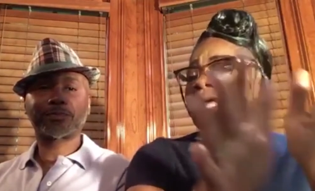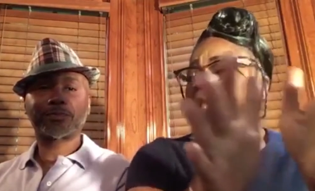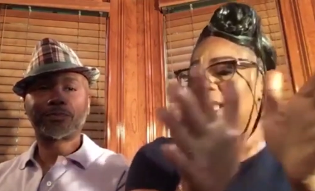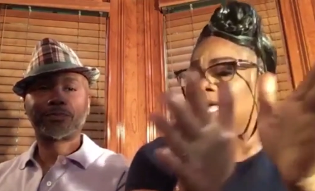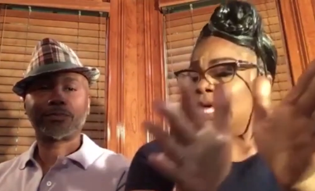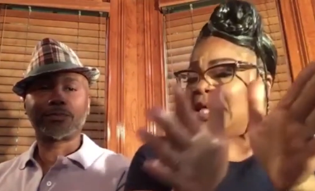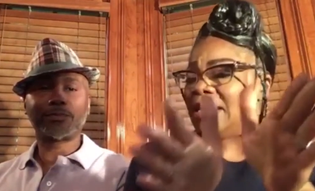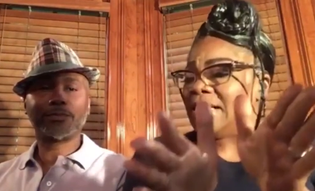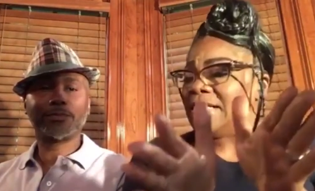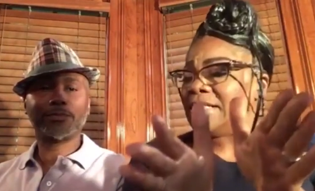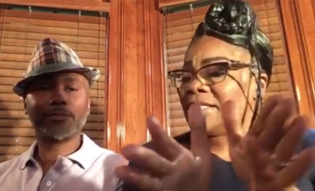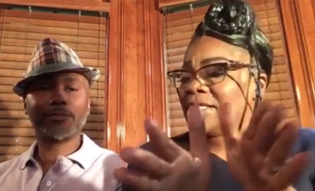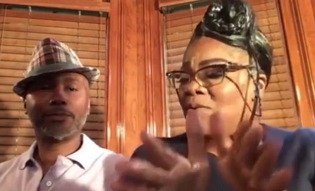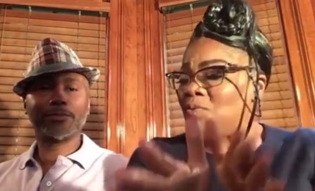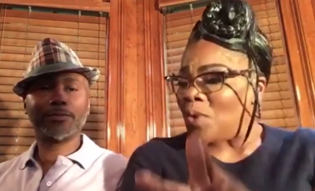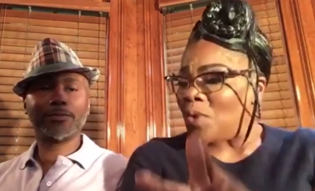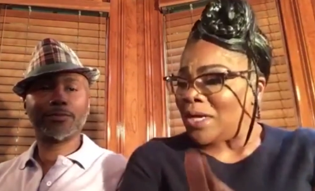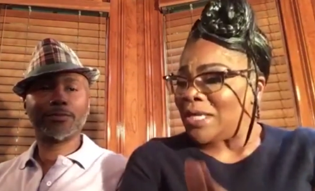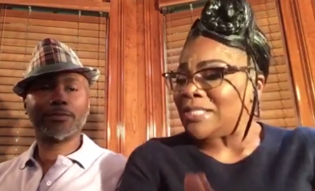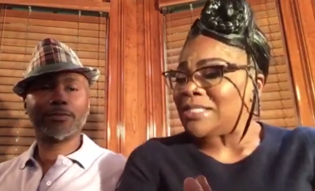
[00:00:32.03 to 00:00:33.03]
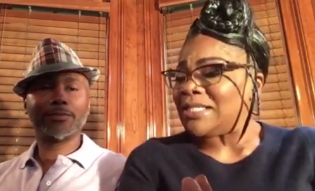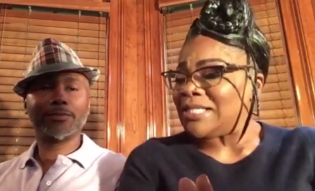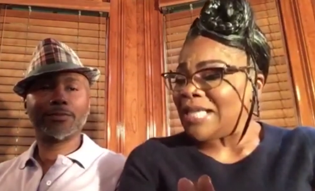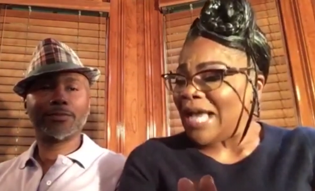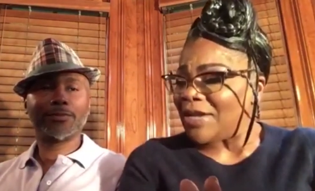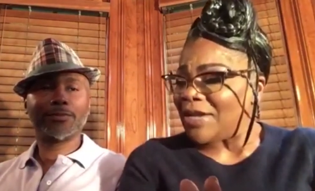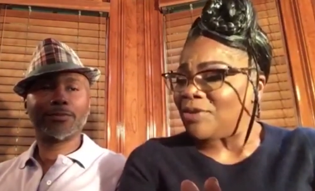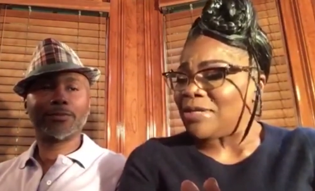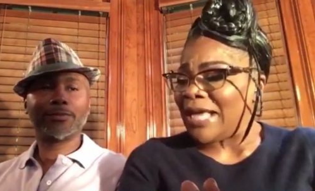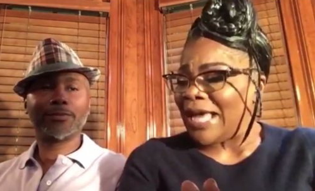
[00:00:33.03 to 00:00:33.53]
Speaker 1: is, what is the
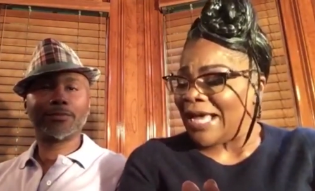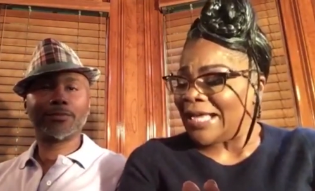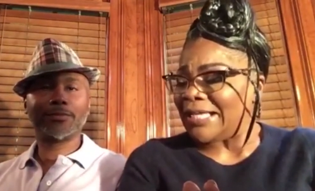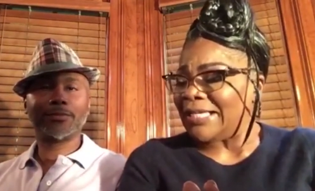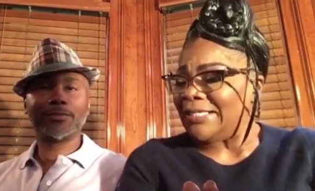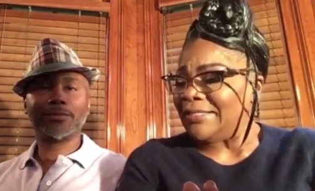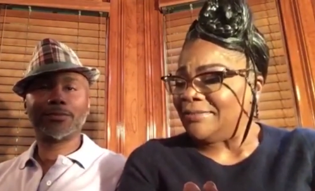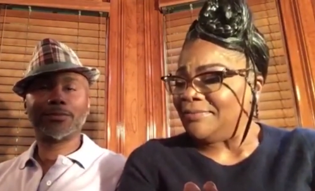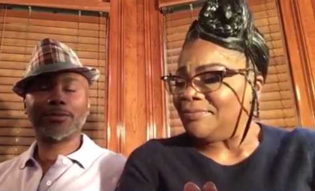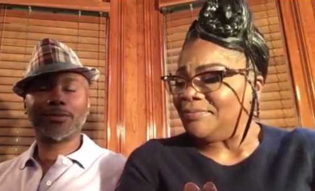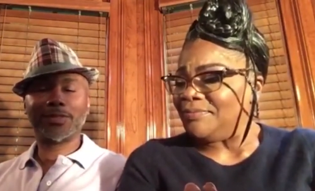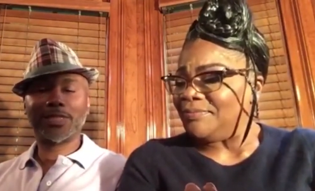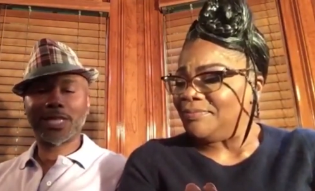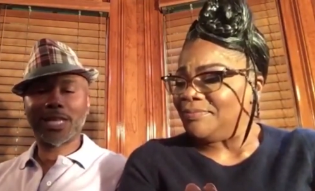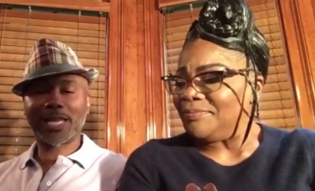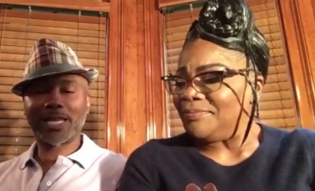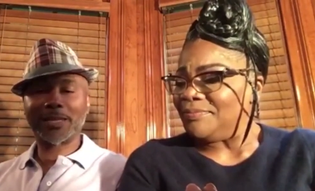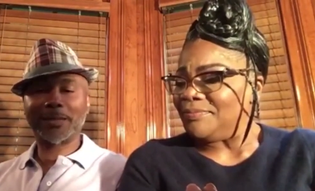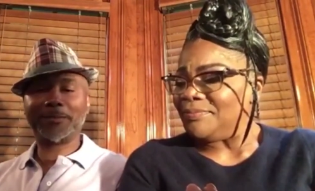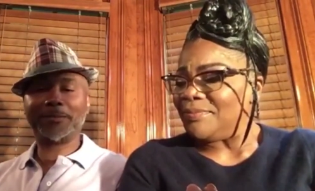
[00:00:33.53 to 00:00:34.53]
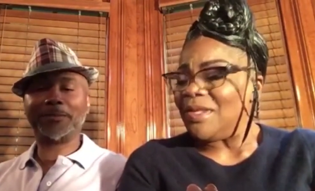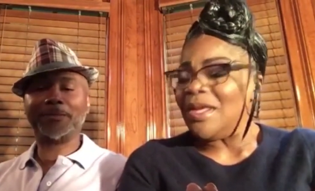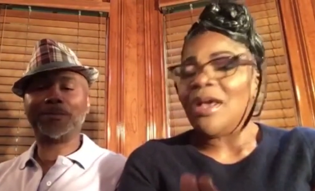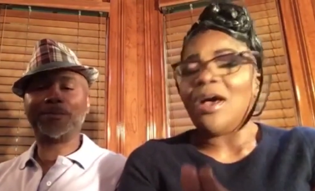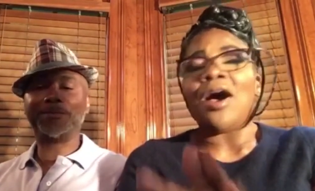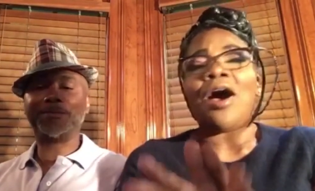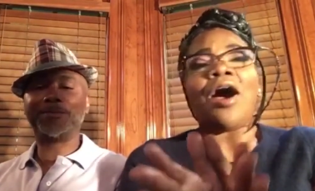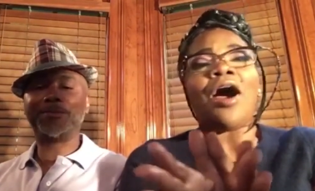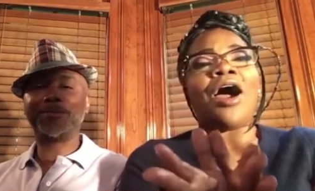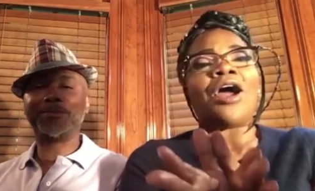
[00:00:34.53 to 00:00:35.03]
title, Daddy? Tell them.
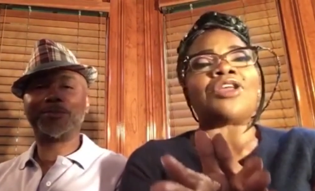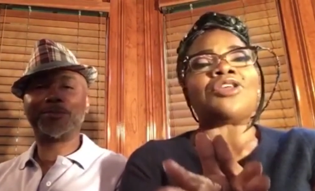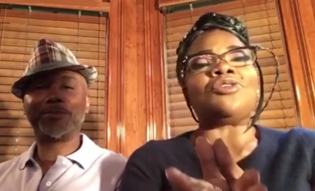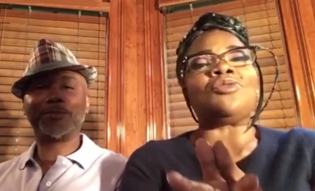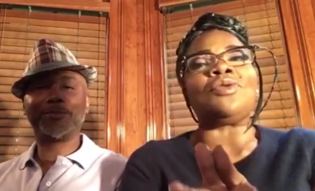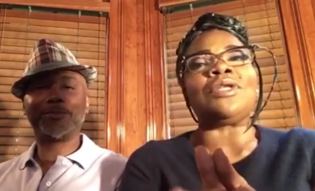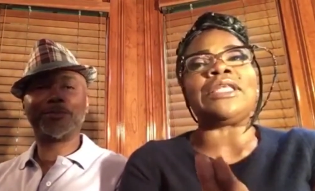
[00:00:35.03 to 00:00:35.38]
Are you